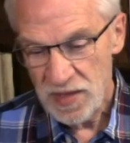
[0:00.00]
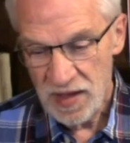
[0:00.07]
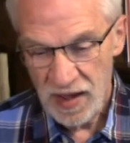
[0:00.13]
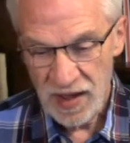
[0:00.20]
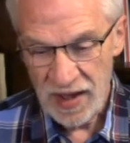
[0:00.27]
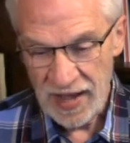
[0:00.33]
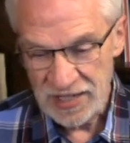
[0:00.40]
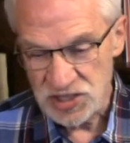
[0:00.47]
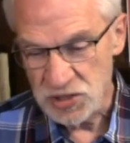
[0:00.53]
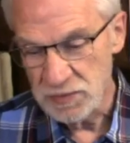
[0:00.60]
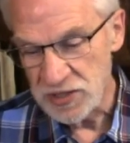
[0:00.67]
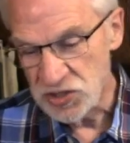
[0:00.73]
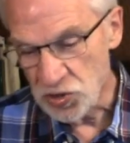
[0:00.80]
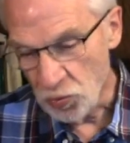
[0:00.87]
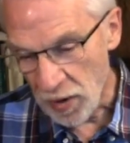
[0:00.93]
has to
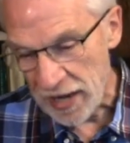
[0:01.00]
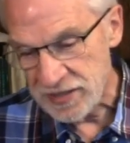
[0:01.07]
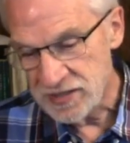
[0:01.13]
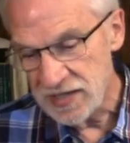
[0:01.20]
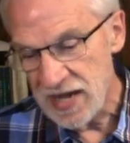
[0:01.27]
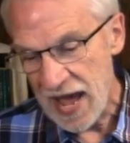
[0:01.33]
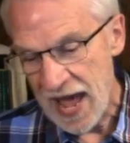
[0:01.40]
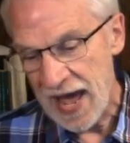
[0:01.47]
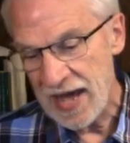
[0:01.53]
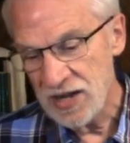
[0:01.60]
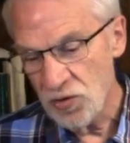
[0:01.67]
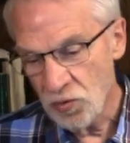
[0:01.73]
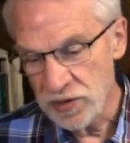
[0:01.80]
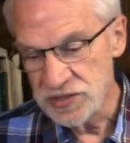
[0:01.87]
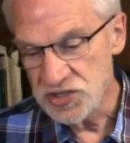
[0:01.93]
be directed
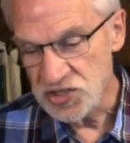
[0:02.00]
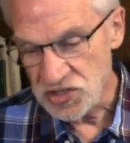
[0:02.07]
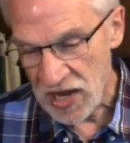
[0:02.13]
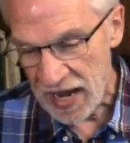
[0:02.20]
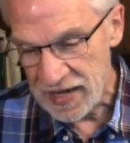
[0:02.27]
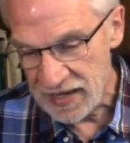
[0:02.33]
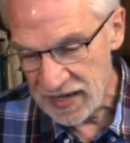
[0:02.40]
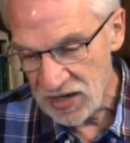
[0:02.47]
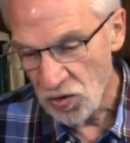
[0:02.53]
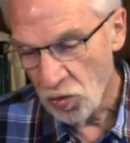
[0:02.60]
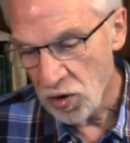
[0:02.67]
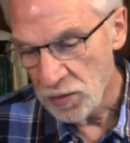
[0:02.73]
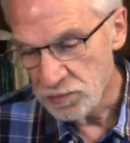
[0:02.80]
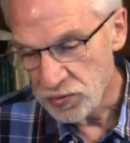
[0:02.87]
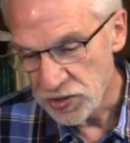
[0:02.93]
at or inciting
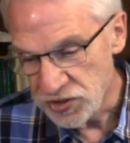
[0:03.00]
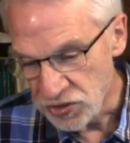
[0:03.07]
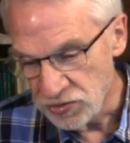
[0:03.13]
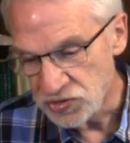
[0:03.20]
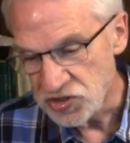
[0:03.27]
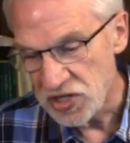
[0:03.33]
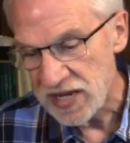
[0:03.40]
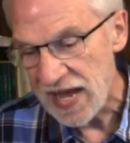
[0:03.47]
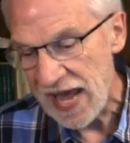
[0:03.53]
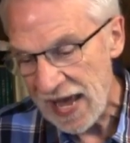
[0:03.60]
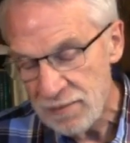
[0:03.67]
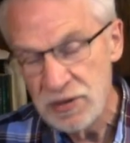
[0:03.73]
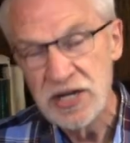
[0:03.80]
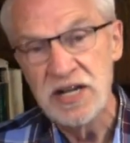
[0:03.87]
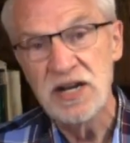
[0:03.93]
or producing
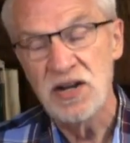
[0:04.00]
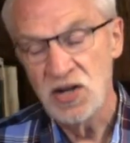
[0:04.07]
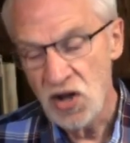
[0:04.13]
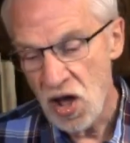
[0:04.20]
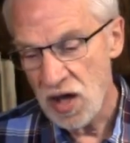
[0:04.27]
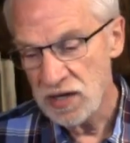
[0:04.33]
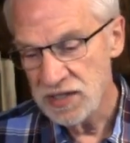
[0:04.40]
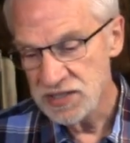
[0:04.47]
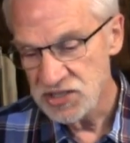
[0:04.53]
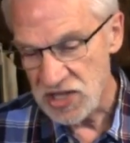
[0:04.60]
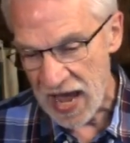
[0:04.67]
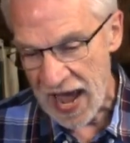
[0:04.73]
imminent lawless